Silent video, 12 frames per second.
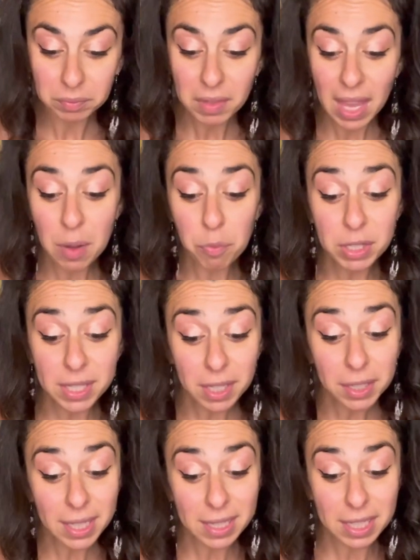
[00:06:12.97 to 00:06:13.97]
And
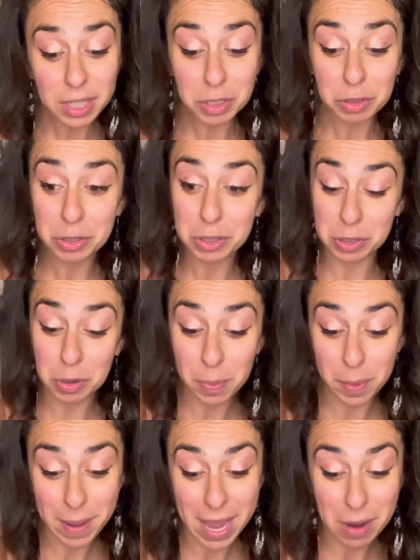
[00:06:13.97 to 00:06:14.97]
resilience is your
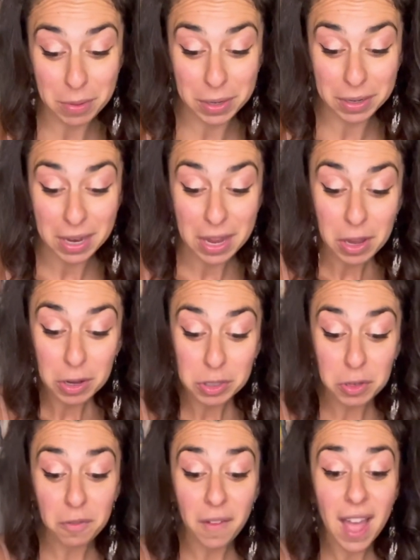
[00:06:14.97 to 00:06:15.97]
superpower.
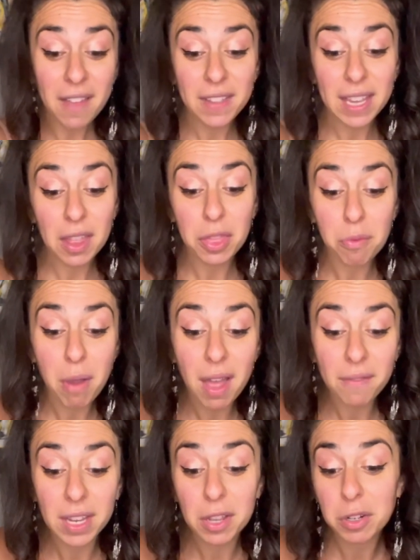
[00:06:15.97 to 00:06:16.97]
Surviving and
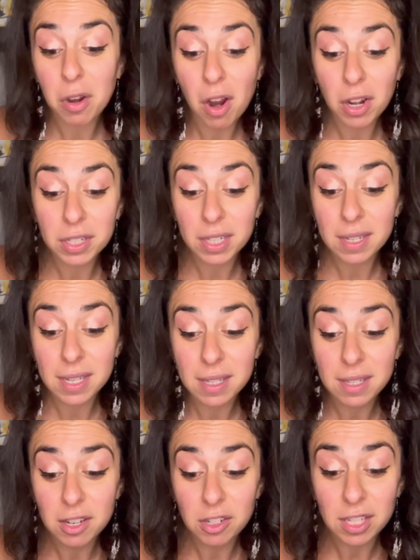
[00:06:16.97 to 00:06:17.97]
thriving under harsh
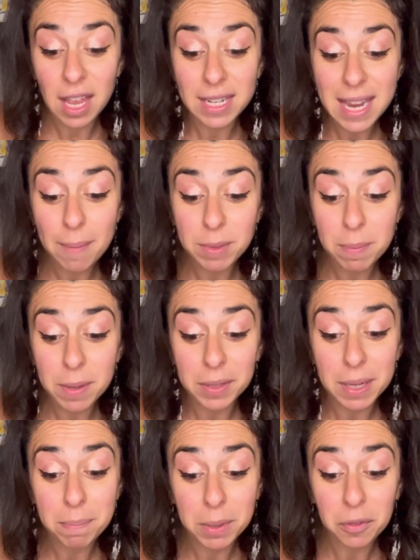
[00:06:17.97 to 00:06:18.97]
conditions,
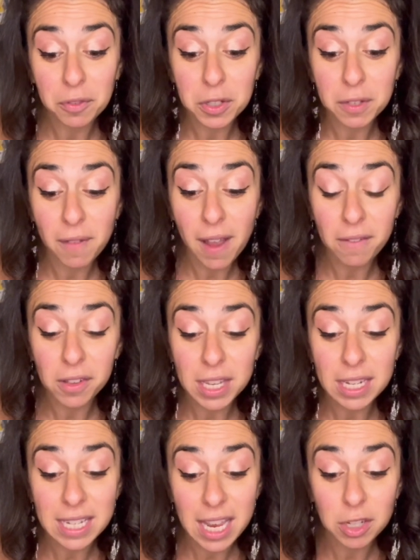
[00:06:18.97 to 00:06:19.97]
adaptability, built for survival,
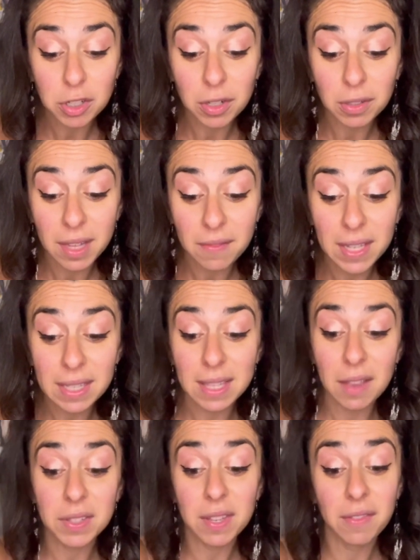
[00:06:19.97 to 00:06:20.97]
intentional living,
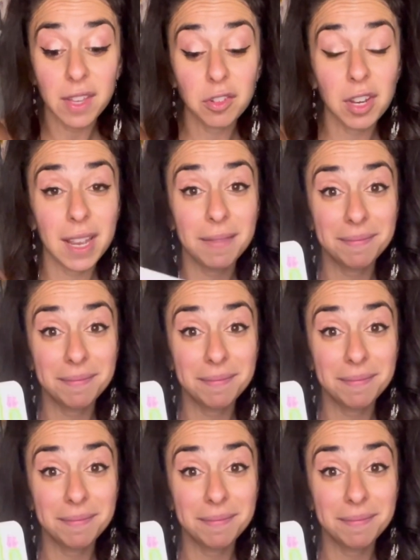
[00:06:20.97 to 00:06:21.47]
self-sufficient.